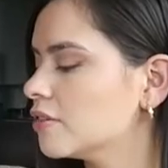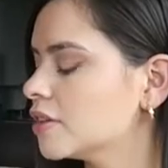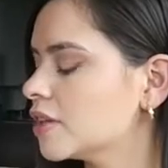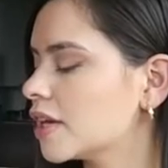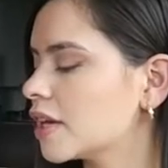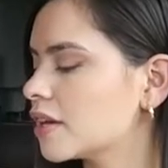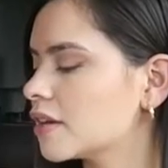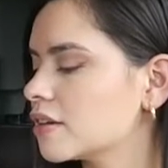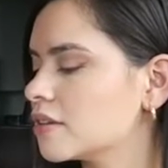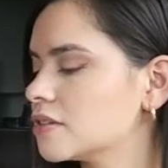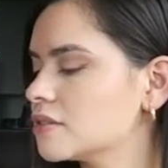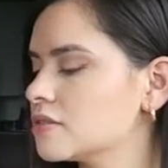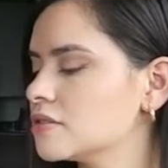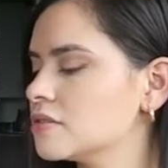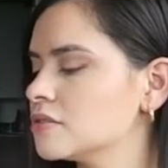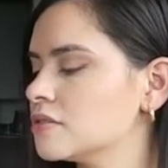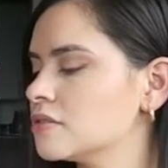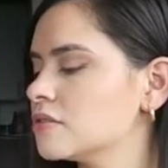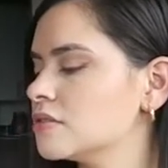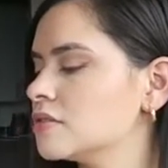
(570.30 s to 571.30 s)
like,
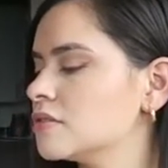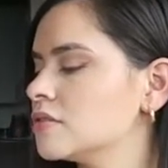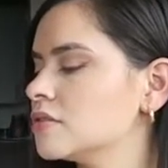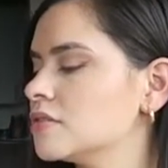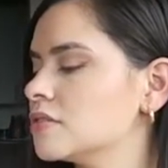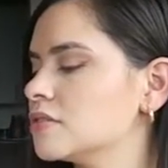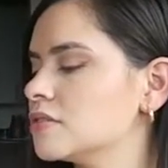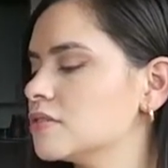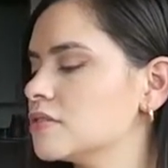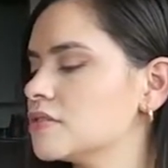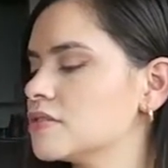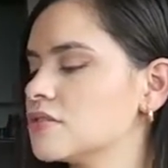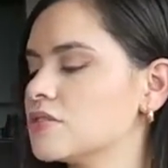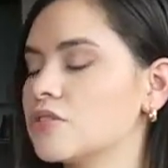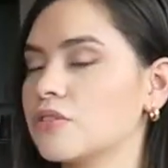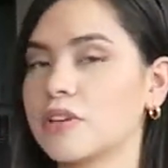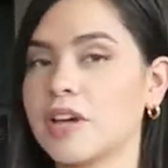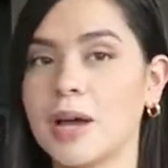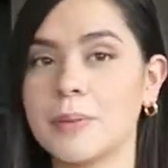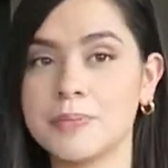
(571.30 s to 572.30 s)

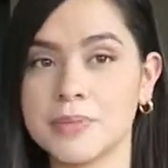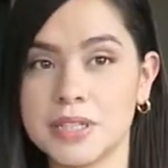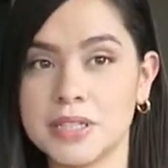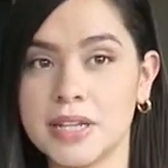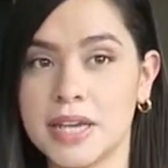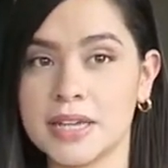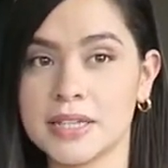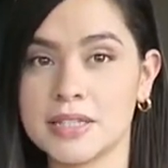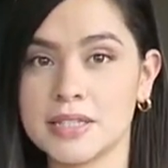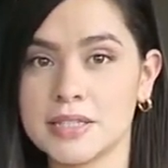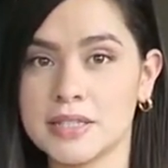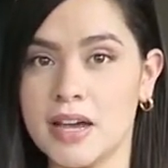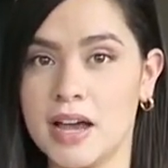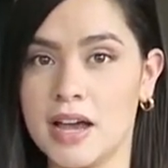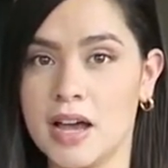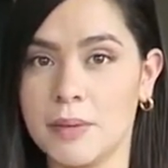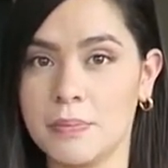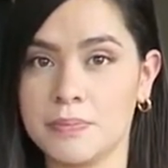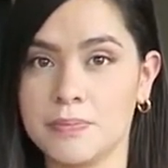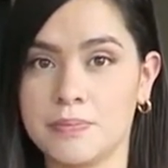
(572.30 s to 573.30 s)
so kept the nice
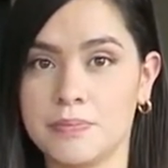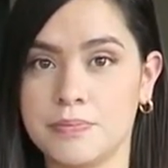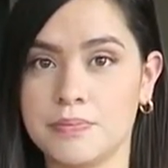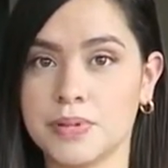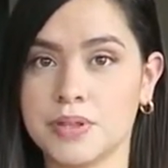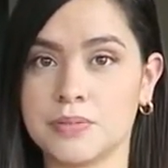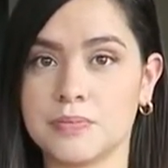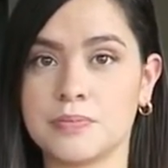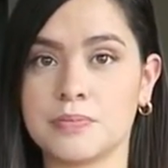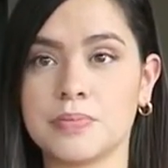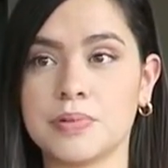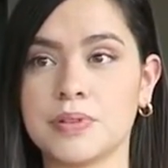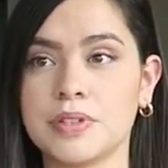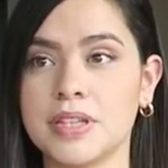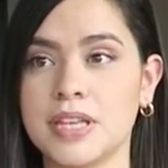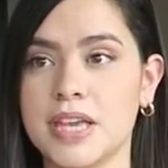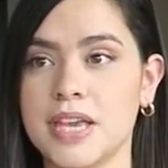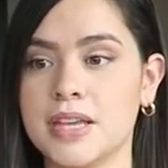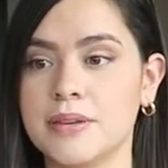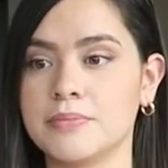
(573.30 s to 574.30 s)
top but
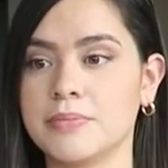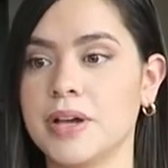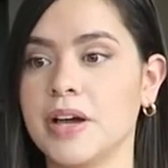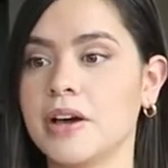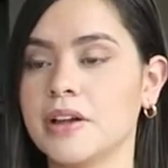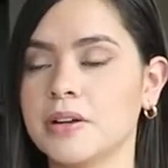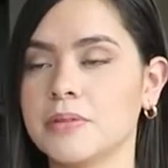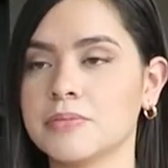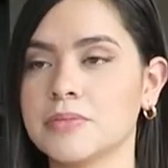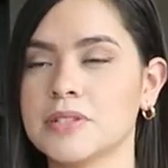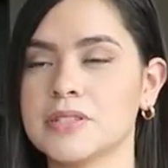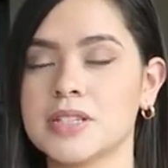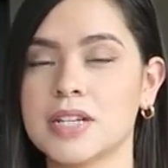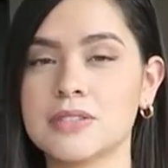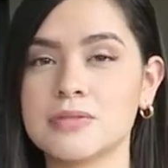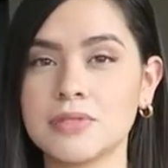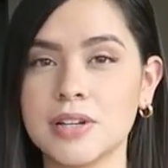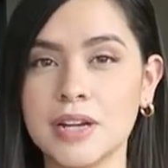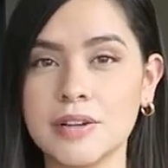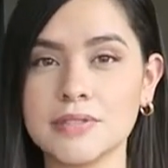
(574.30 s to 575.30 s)
plain bottom, because
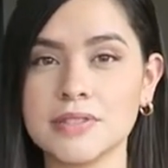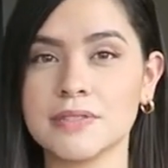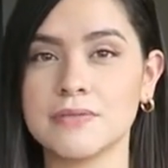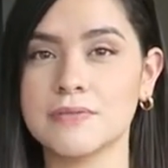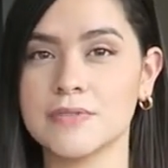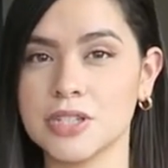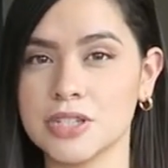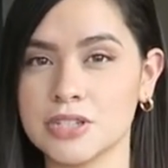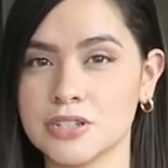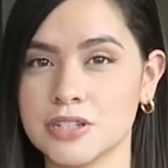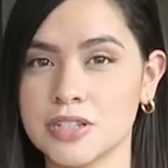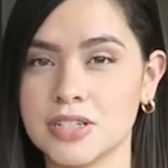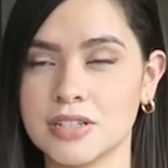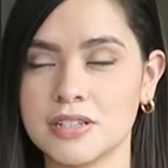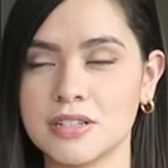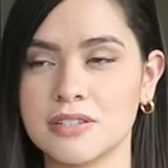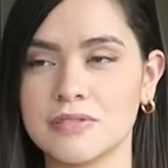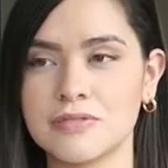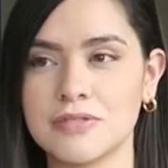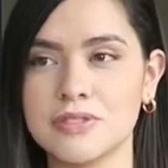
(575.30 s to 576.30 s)
that's what I was
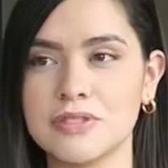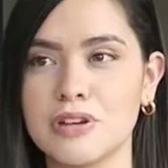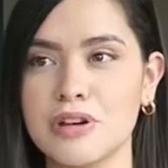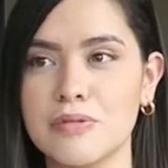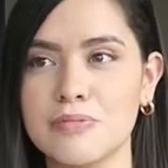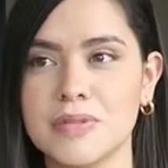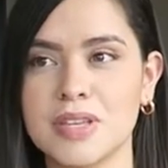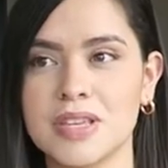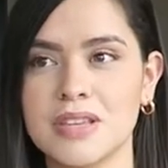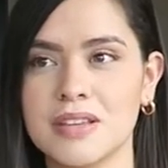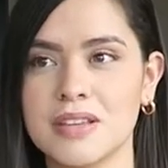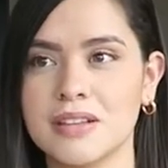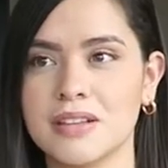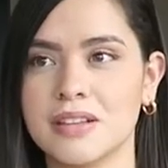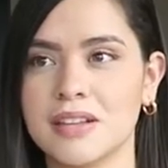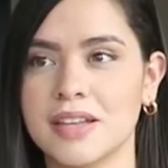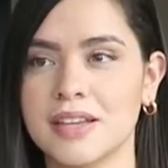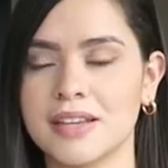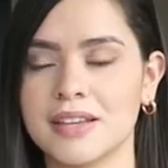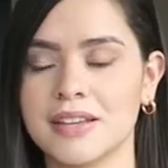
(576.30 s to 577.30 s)
envisioning. If you know me,
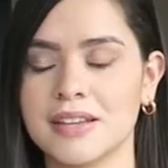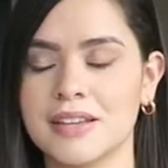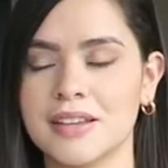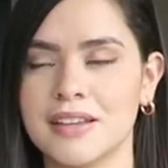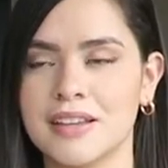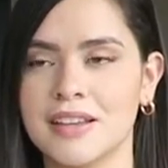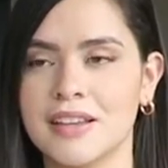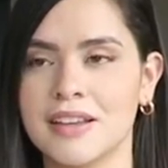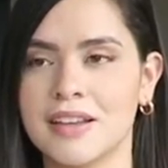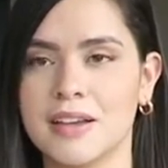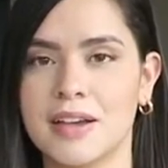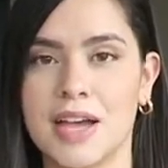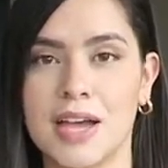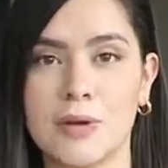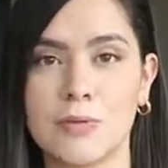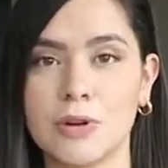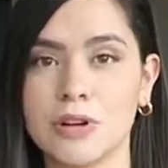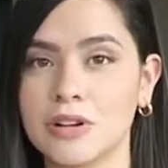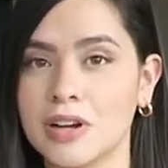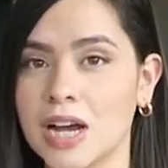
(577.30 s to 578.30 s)
like, I
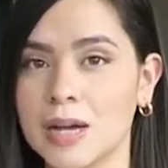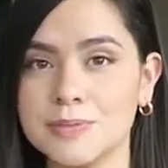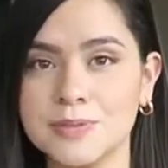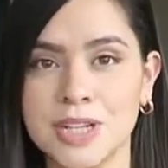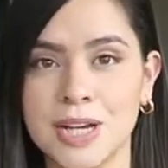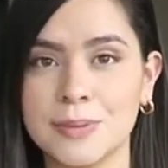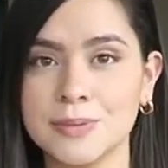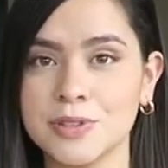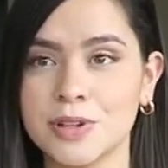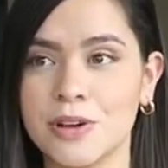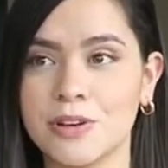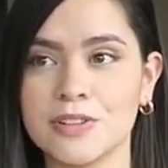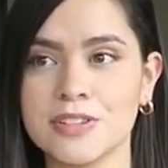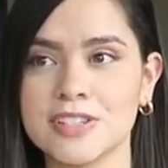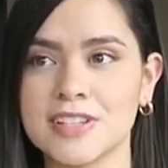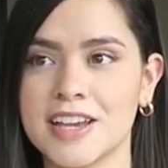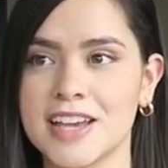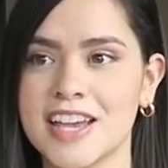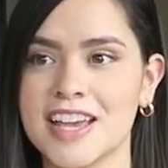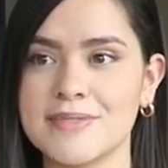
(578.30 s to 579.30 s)
wear crop tops all the
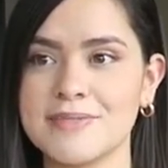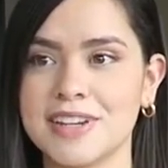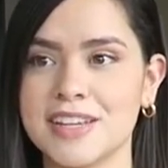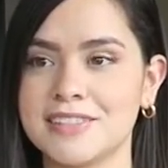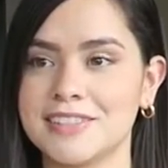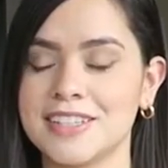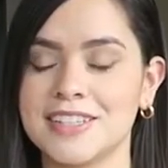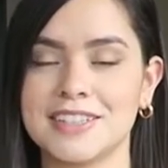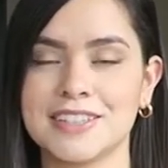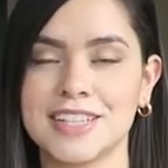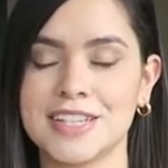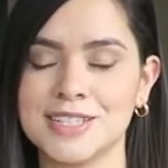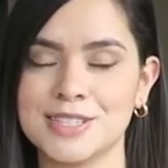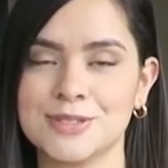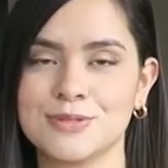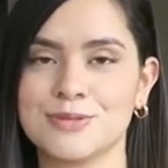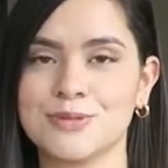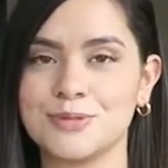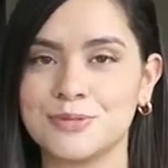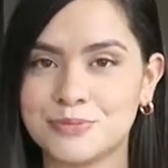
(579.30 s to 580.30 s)
time, and I think
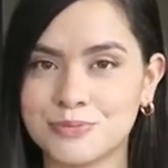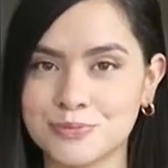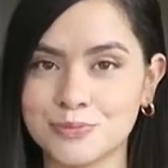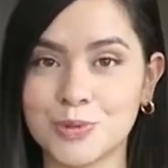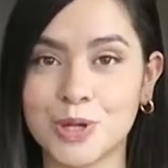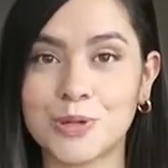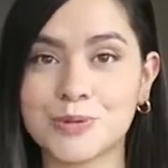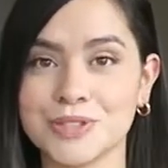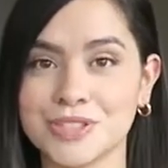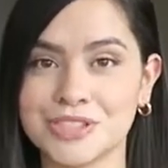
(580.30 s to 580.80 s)
that's what was